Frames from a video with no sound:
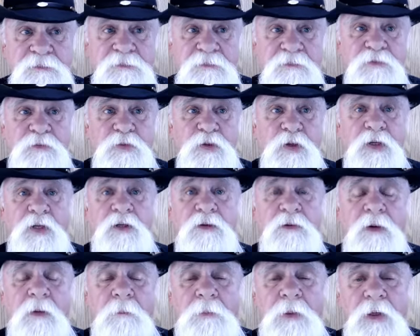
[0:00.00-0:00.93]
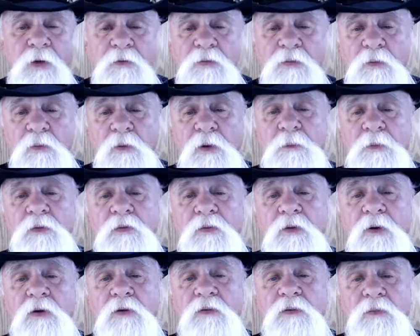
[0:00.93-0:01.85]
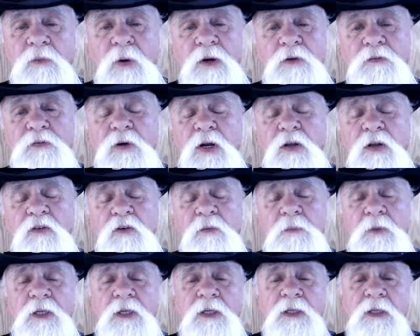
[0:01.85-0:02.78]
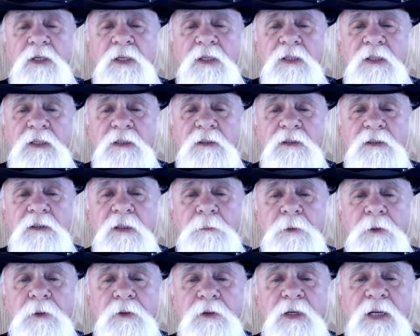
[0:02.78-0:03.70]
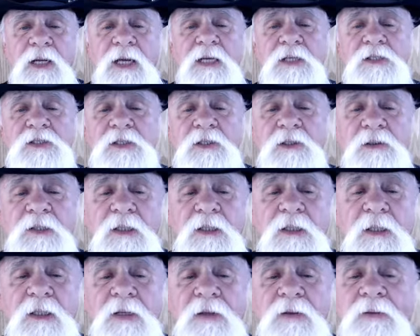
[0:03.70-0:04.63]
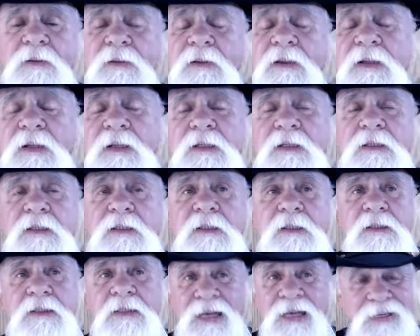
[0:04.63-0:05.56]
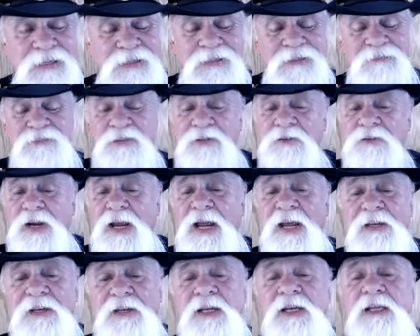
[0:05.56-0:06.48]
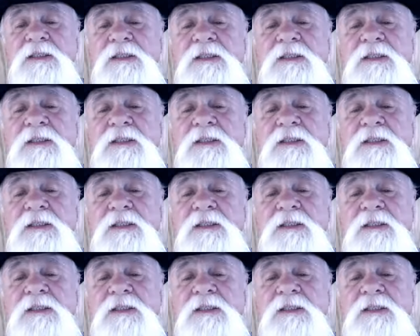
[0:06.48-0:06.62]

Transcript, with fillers: Bigfoot appear for him in front of, right in front of him in, uh, in up in Alaska. I've never had that.